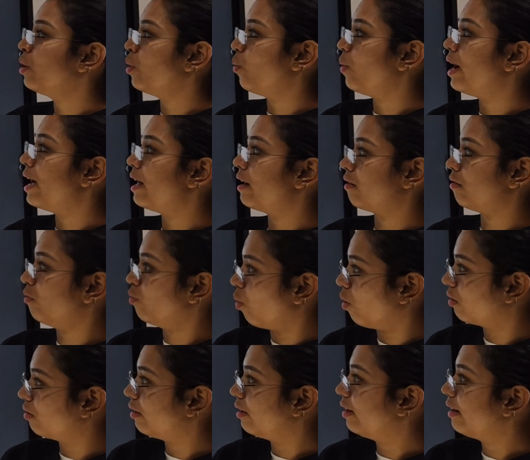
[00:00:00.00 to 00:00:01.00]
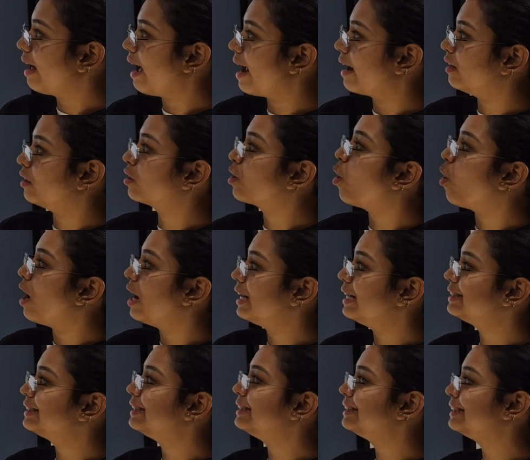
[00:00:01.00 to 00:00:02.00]
were noted, and
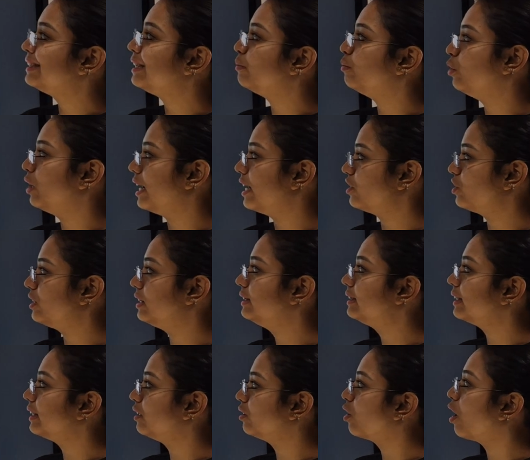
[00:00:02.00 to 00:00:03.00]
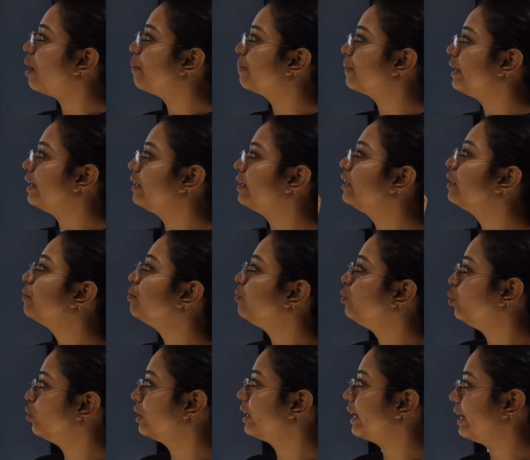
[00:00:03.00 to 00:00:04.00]
coalescence simulations incorporated
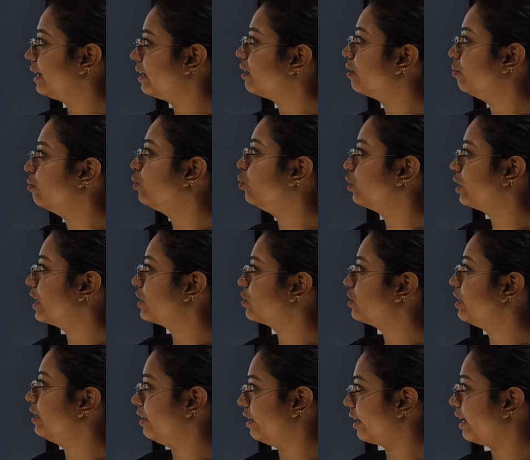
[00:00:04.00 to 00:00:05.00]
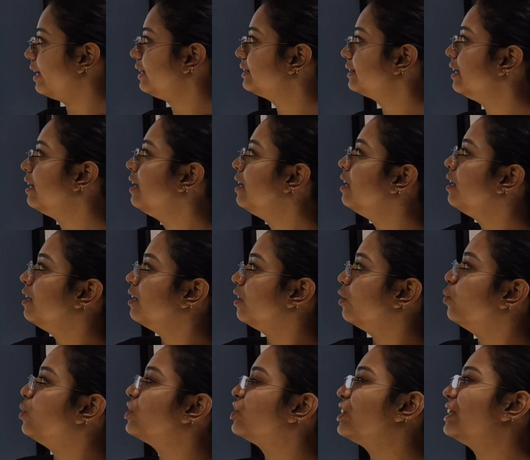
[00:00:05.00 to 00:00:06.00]
mutation rates,
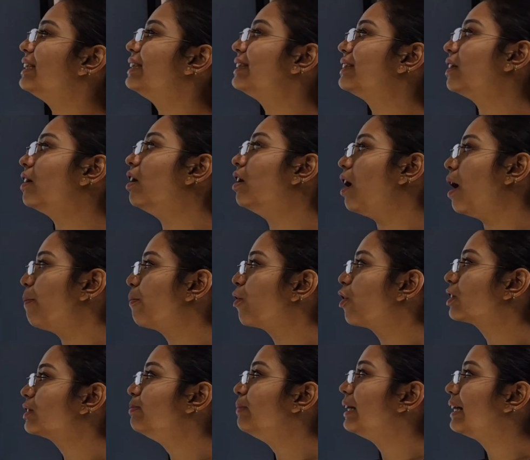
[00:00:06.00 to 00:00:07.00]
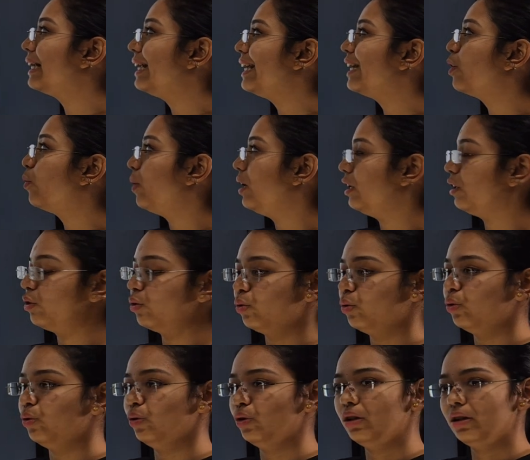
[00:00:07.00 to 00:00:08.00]
which is approximately equal to
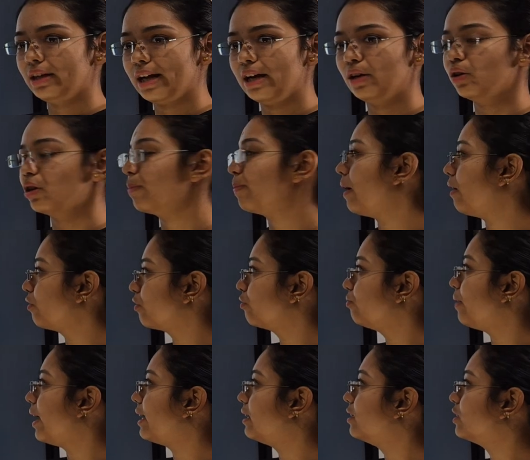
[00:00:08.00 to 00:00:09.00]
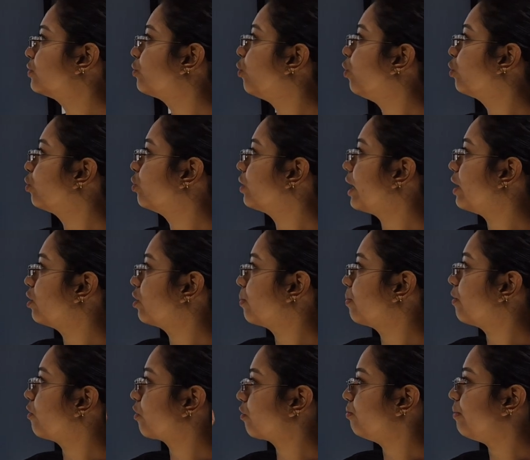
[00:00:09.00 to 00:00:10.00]
10 to the power of minus 4 to 10 to the
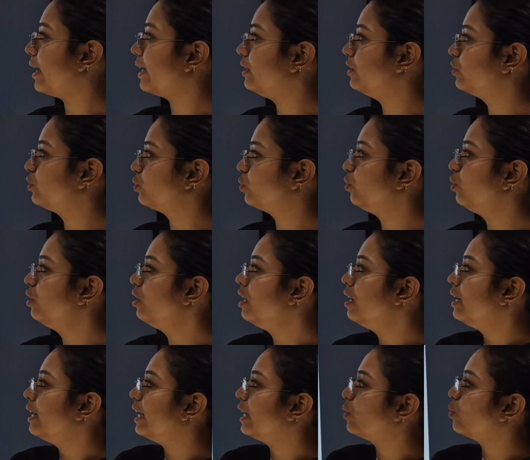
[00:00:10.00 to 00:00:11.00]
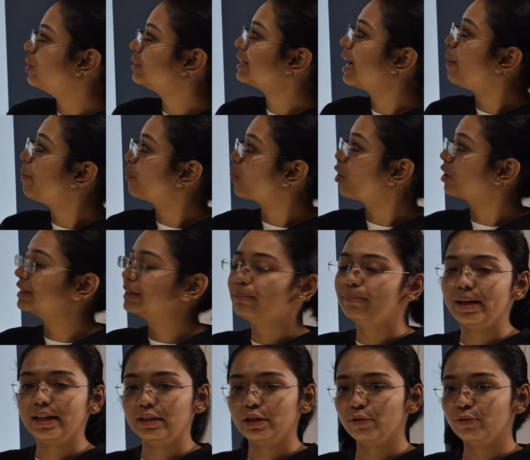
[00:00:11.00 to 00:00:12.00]
power of minus 2. It was
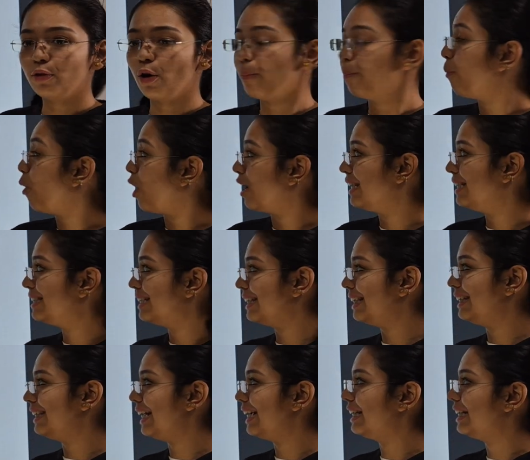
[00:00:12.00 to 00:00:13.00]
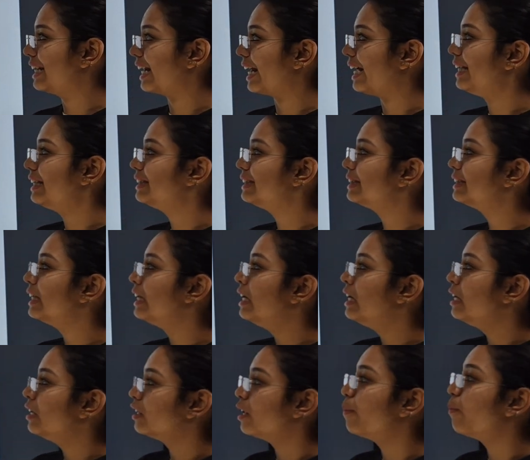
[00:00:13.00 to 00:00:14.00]
approximated for polygenetic traits.
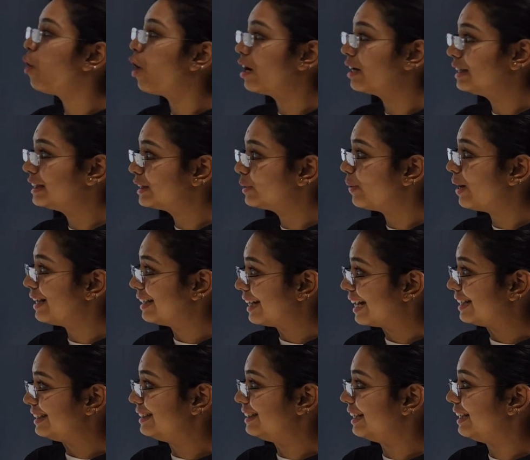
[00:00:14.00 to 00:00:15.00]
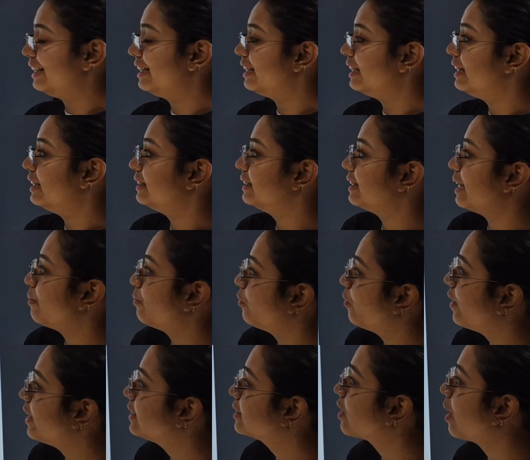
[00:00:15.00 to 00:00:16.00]
The models were tested,
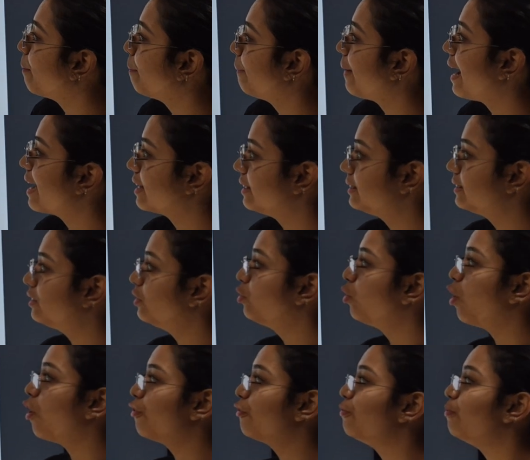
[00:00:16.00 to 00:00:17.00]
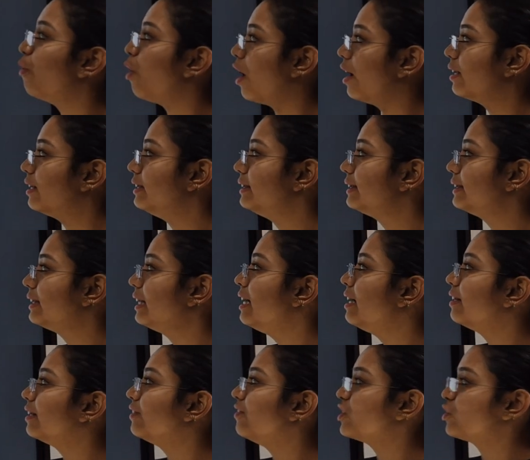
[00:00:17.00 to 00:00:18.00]
stepwise comparison of models
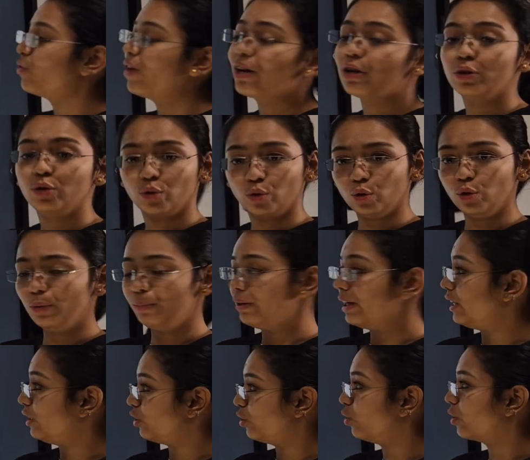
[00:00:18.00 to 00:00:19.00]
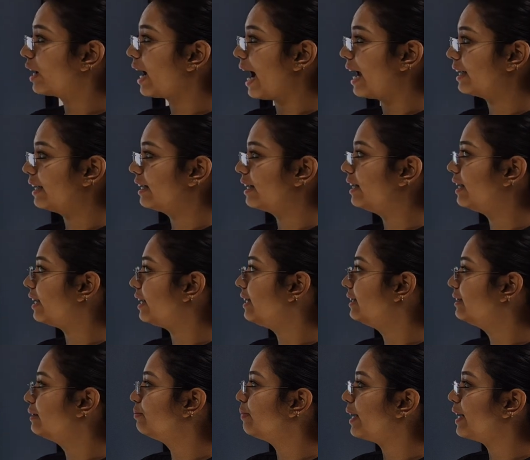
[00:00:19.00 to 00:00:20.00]
which were grouped into
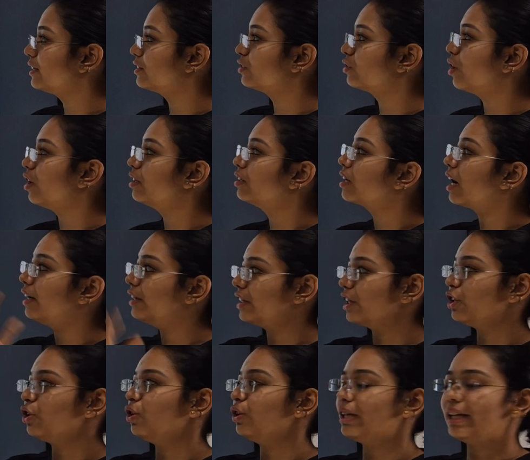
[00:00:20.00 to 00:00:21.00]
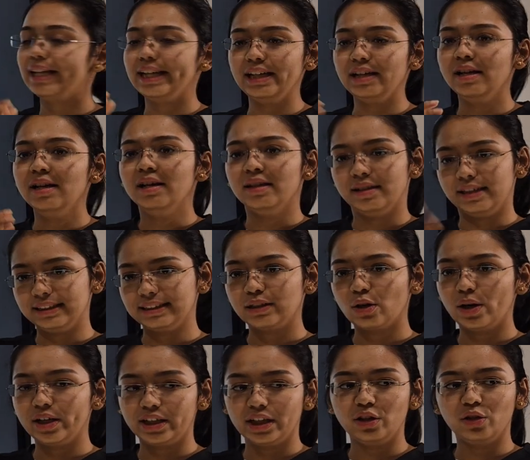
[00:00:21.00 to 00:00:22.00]
categories based on continuity,
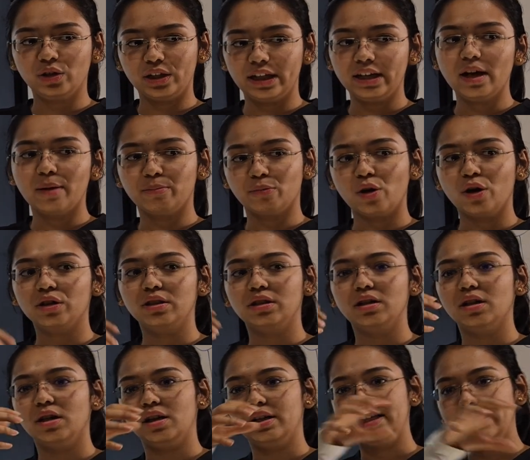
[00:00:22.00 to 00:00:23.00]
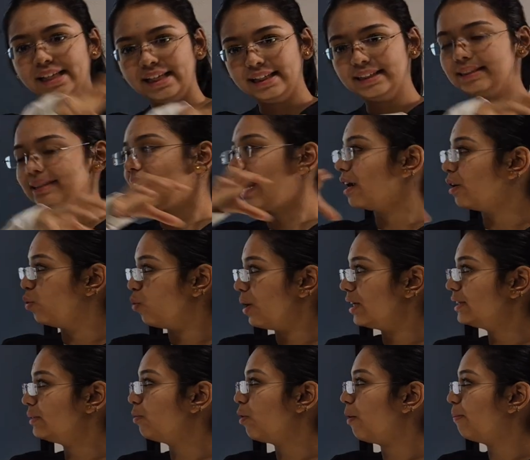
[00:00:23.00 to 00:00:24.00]
discontinuity among the east and
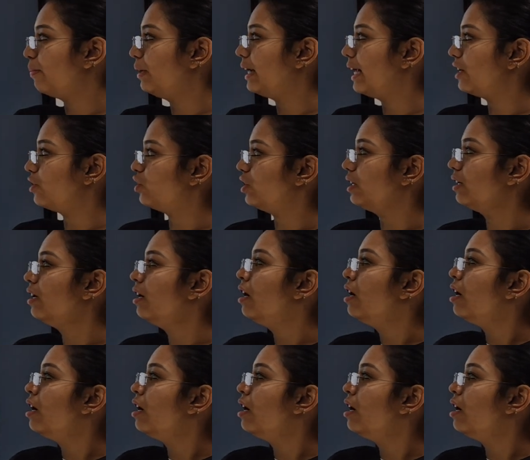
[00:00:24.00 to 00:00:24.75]
west population.